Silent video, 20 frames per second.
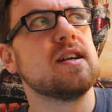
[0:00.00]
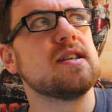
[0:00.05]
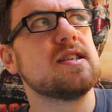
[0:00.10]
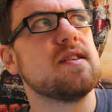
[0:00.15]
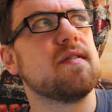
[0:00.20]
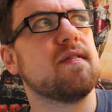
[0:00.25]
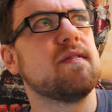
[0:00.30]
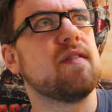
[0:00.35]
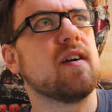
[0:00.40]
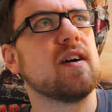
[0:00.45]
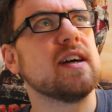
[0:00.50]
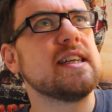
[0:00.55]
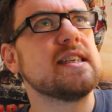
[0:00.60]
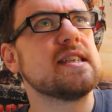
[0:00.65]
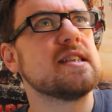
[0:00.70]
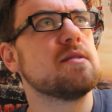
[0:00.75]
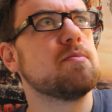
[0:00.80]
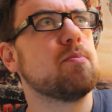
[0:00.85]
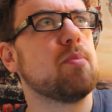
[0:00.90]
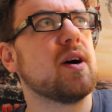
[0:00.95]

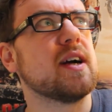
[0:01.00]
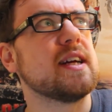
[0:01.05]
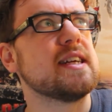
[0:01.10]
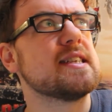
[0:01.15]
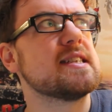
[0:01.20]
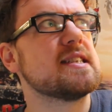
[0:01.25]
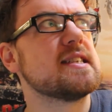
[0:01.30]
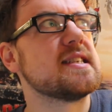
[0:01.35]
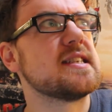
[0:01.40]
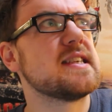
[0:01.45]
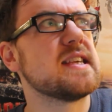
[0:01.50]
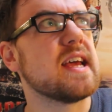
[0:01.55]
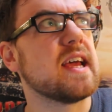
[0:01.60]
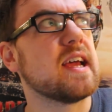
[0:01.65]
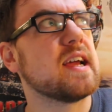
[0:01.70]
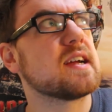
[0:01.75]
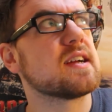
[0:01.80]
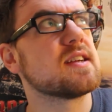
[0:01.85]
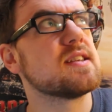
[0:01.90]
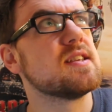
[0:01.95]
Divided by
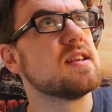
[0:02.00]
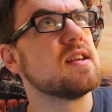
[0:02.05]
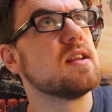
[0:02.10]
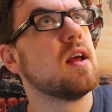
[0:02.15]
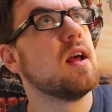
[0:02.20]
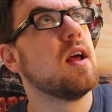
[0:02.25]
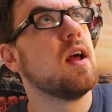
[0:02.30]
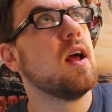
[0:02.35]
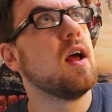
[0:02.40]
6 is...